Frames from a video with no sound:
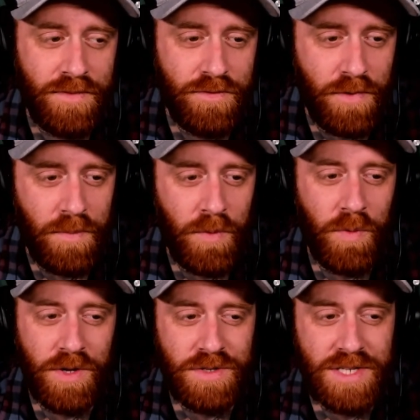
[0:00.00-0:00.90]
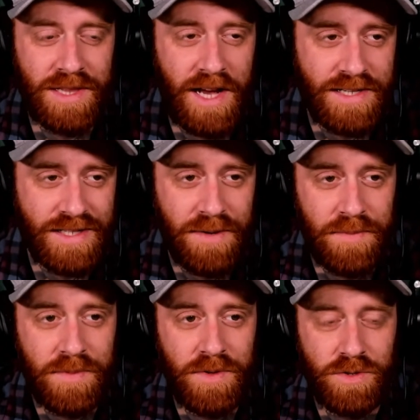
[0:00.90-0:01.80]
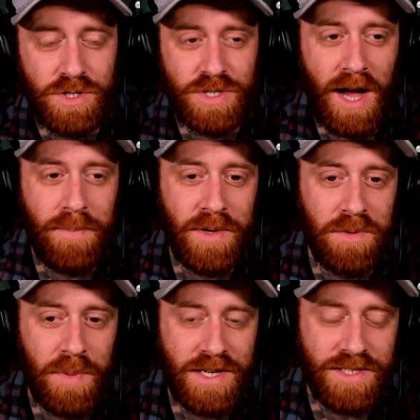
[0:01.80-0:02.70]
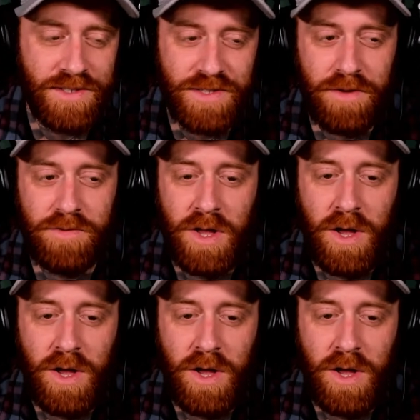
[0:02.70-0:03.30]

From what you said last time, you're just copying and pasting stuff.